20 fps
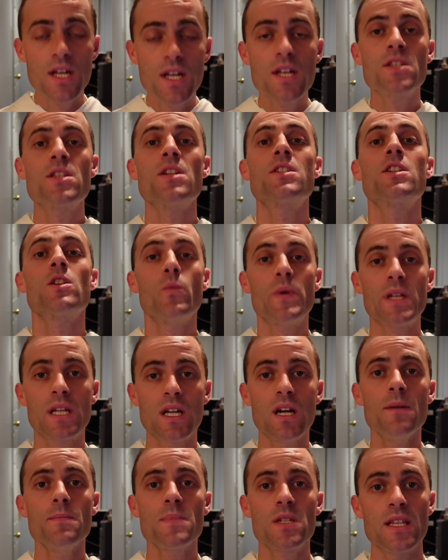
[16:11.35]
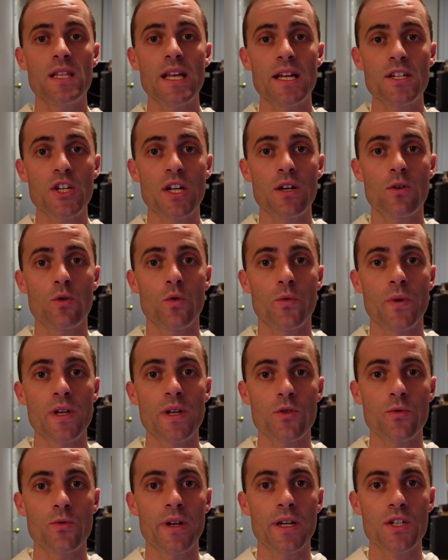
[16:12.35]
such that when it comes to that general
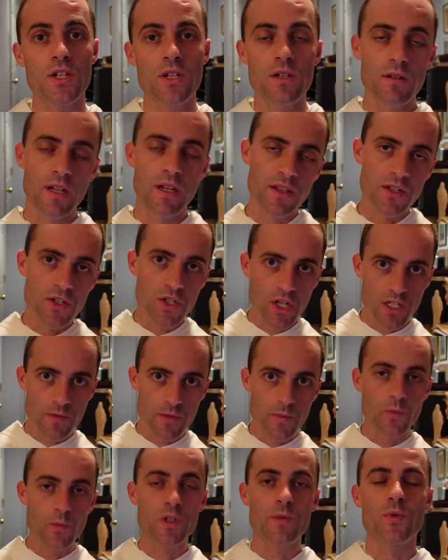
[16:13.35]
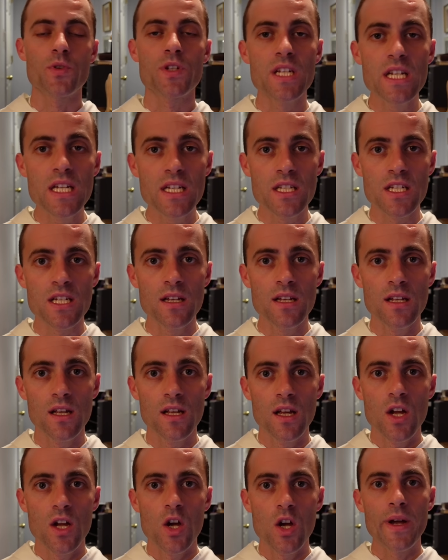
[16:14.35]
resurrection and the judgment which precedes it,
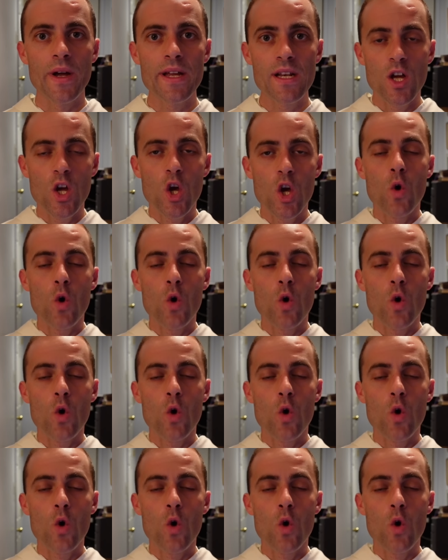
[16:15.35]
right?